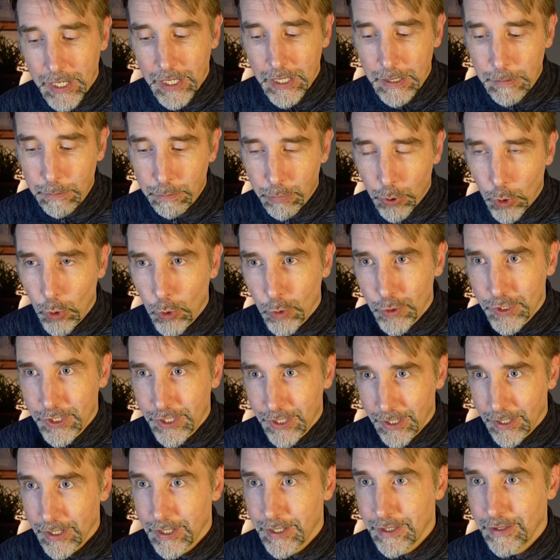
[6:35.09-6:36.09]

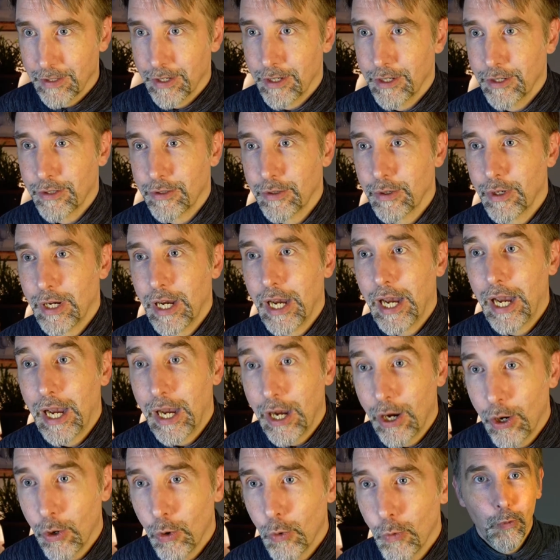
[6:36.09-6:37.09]
Importantly, though,
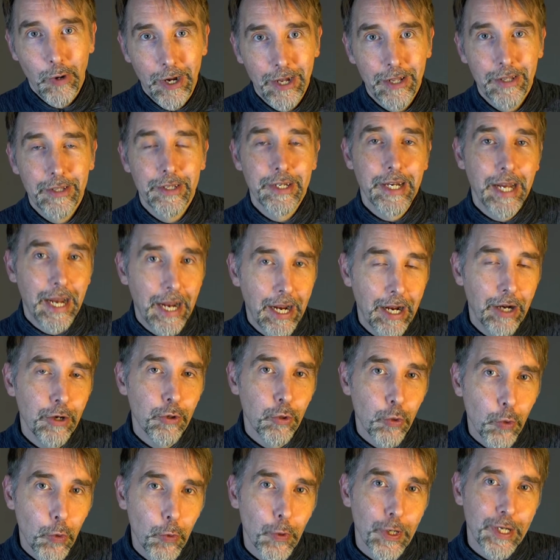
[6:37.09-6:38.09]
how well and
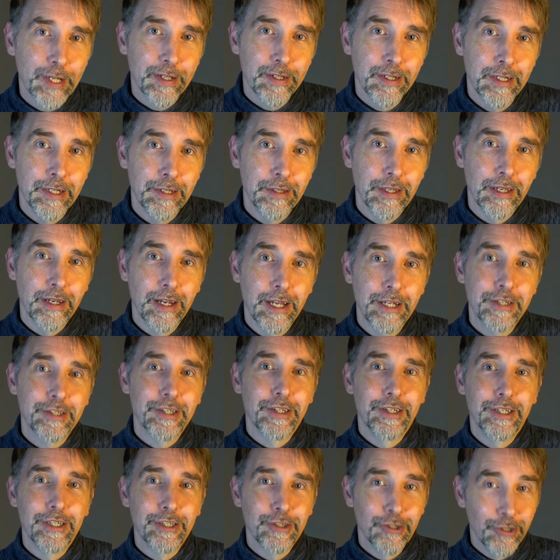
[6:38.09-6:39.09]
how quickly the
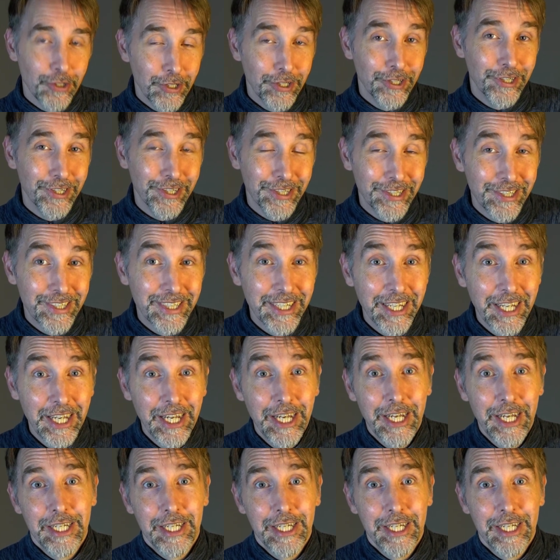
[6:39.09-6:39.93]
lesson is learned